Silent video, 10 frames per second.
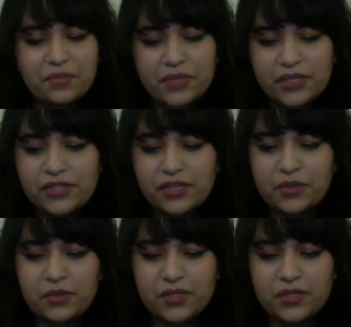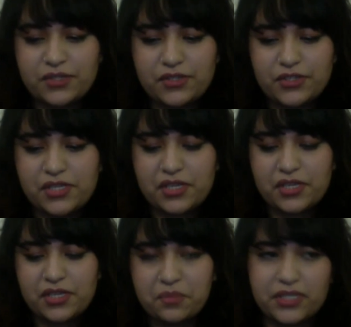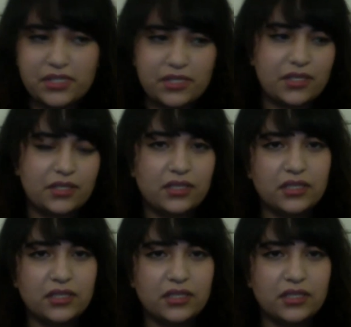Pilchuck was just embracing